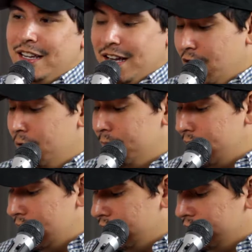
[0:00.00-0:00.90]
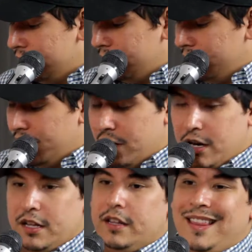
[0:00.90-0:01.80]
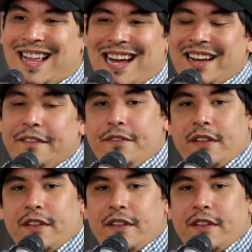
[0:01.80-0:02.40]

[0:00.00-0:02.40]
I hope well. We're on live